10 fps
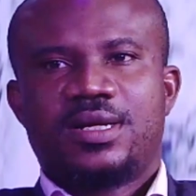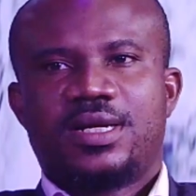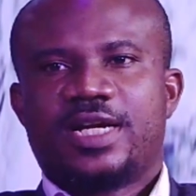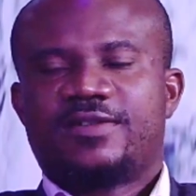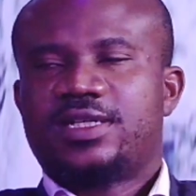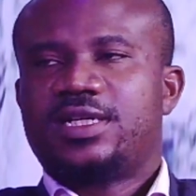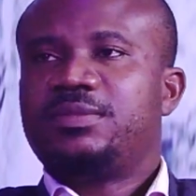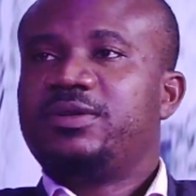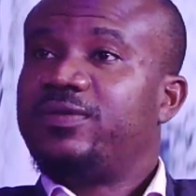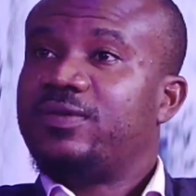I have said it
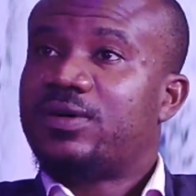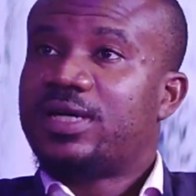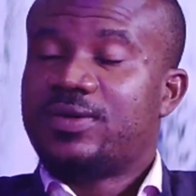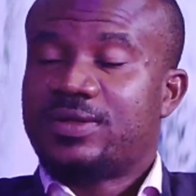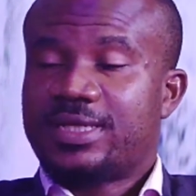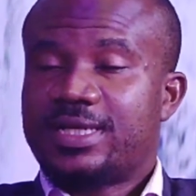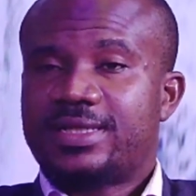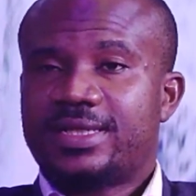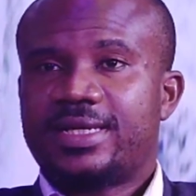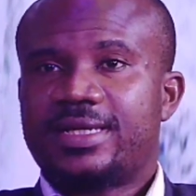before, and I'll say
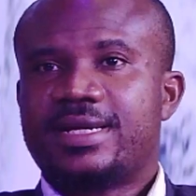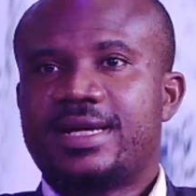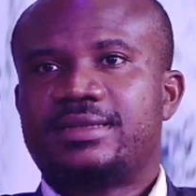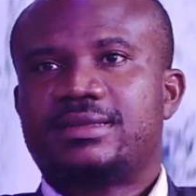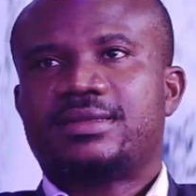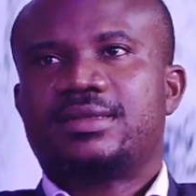it again that